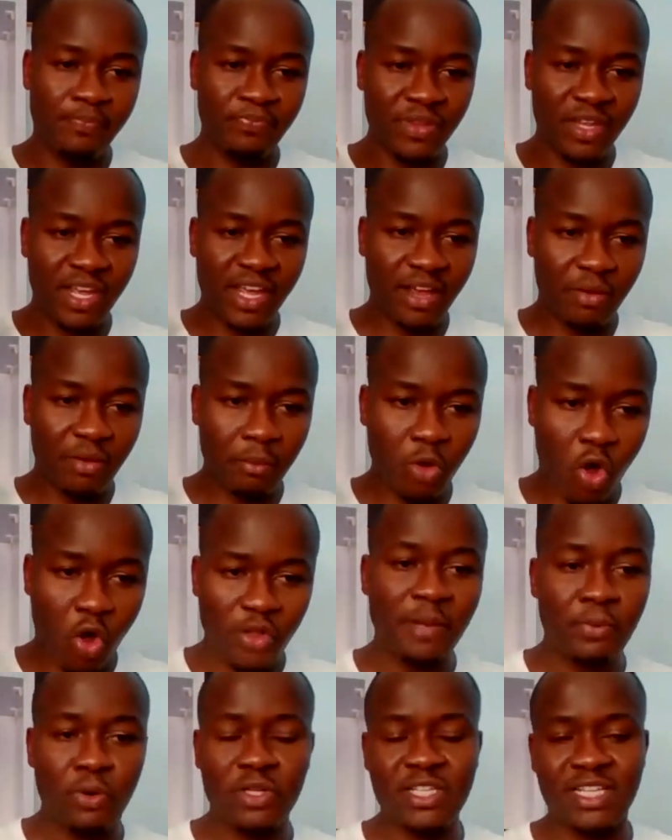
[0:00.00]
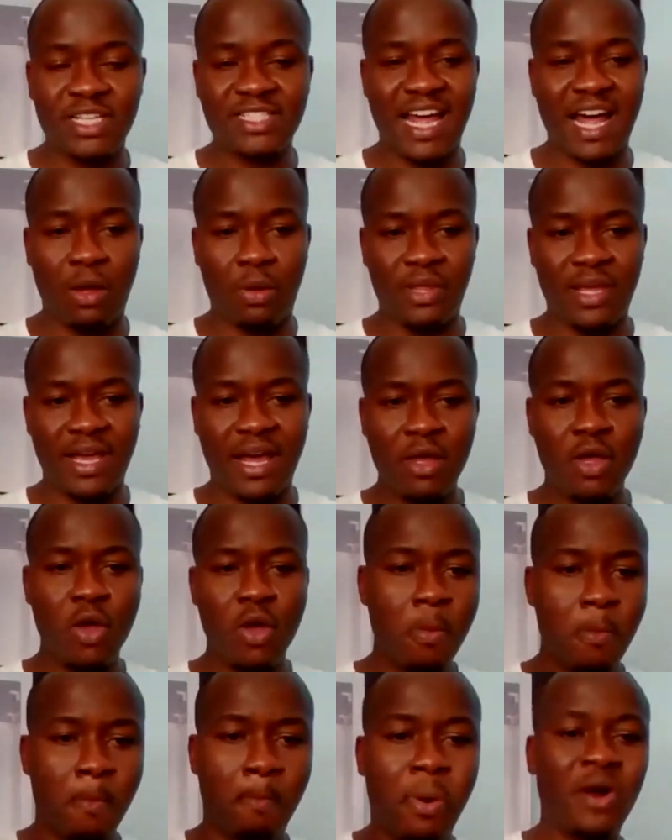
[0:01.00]
other projects out there.
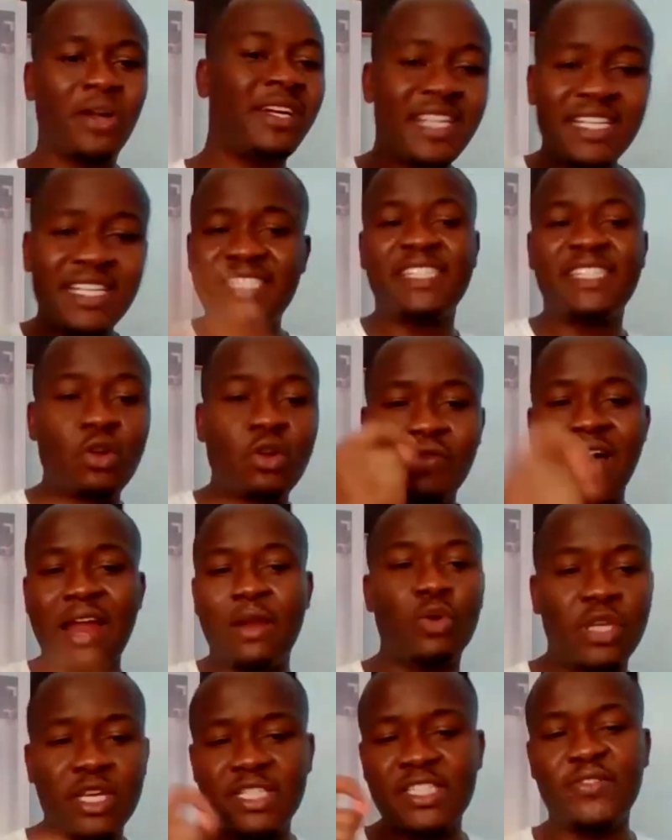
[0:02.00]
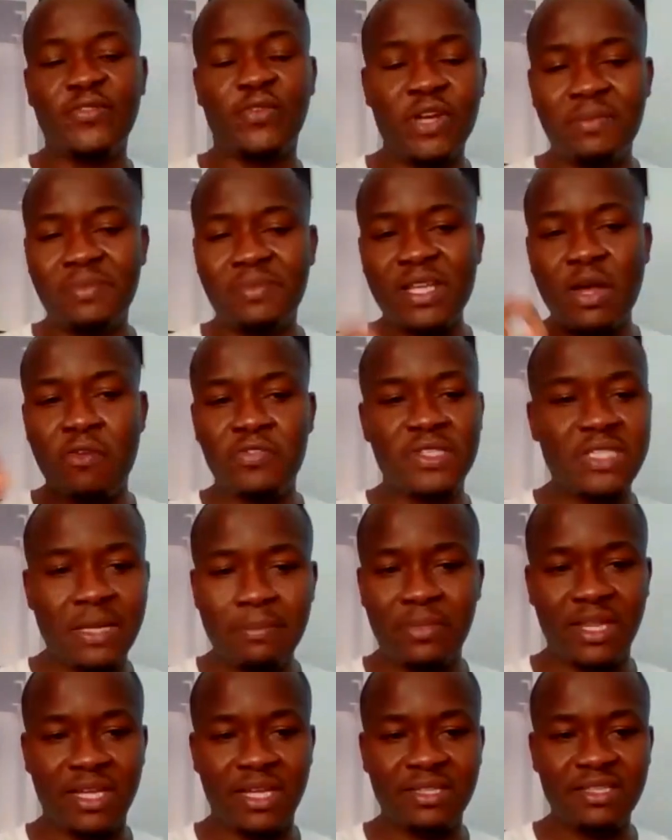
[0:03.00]
But instead of allocating for themselves
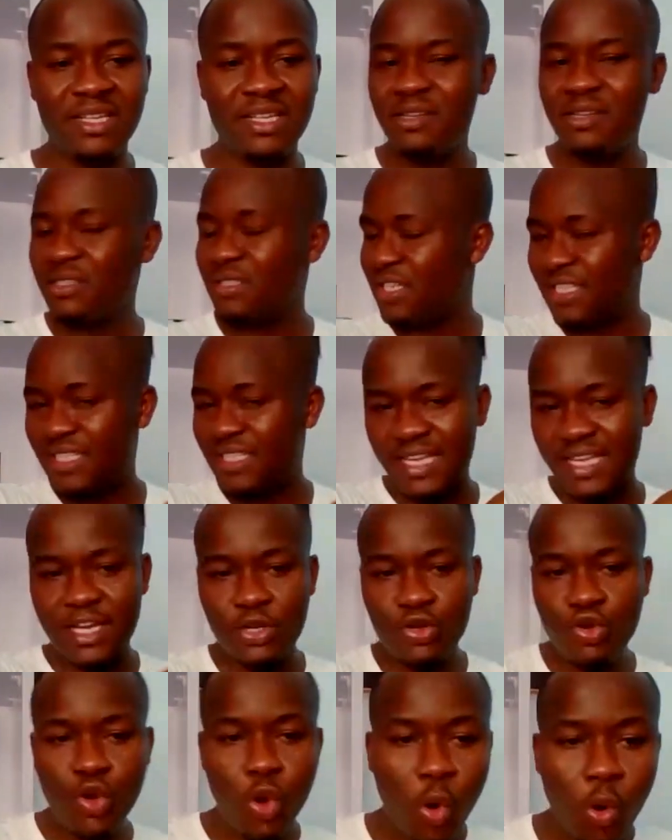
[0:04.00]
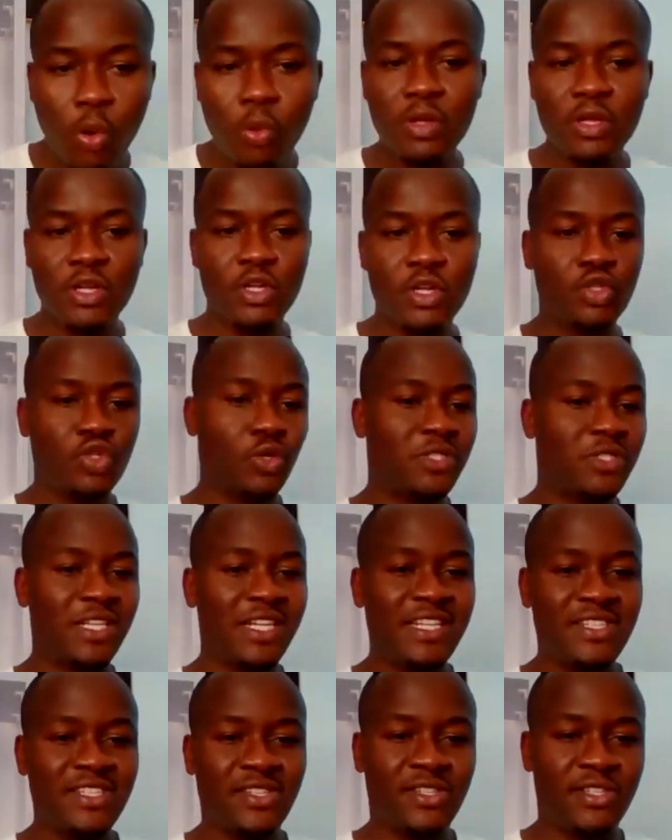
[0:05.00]
something, they said no,
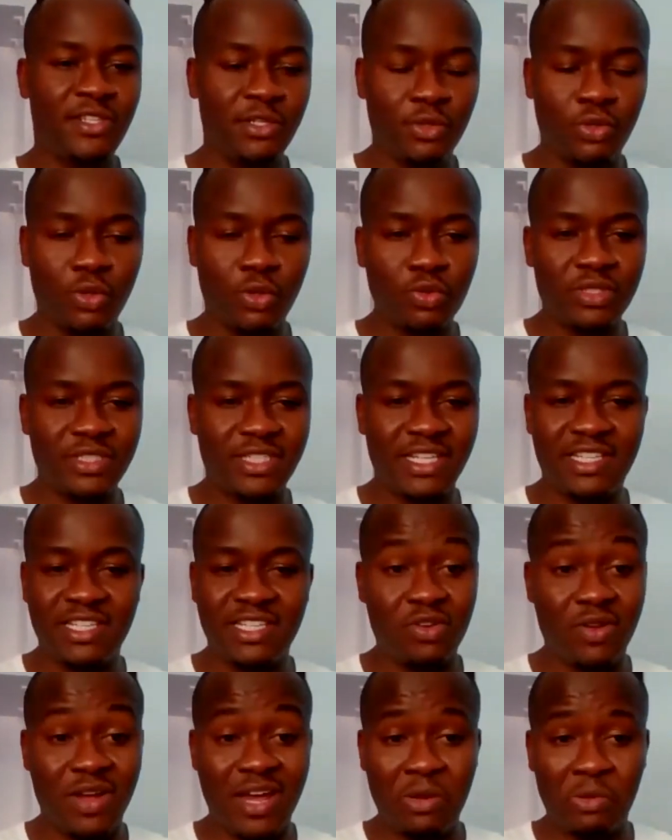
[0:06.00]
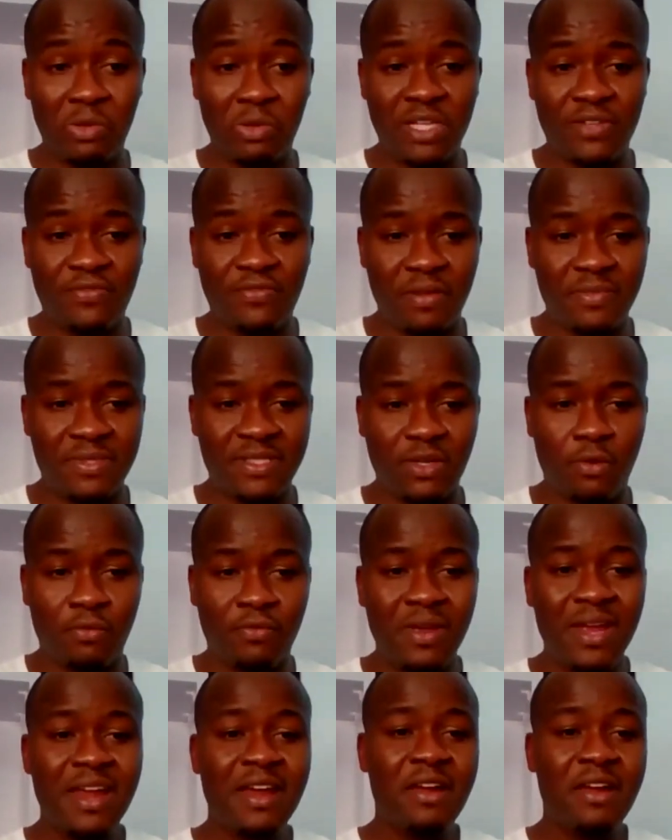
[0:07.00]
totally zero. They did not allocate for themselves.